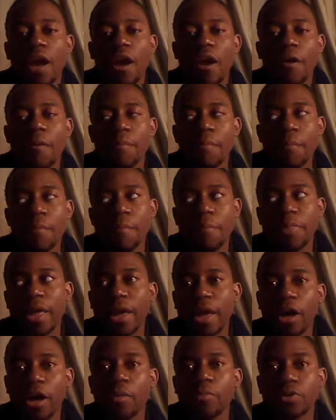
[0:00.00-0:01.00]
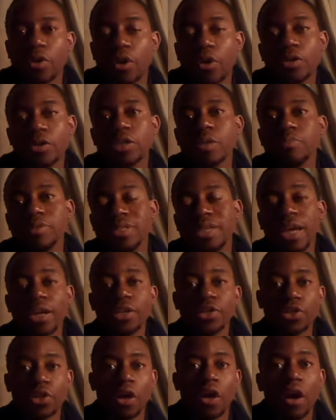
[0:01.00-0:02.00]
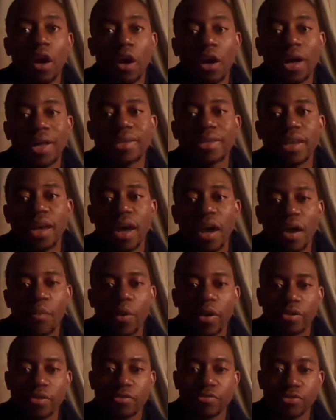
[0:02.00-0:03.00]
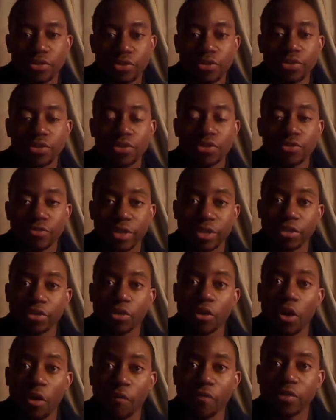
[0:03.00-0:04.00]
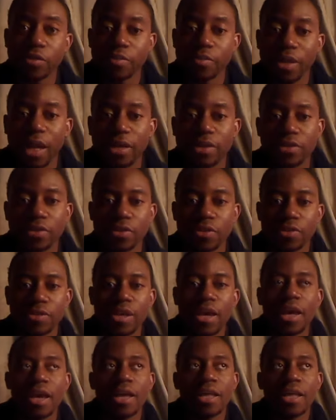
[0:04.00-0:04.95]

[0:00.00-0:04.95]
Um, they help to also protect your heart whilst reducing your risk of some cancers.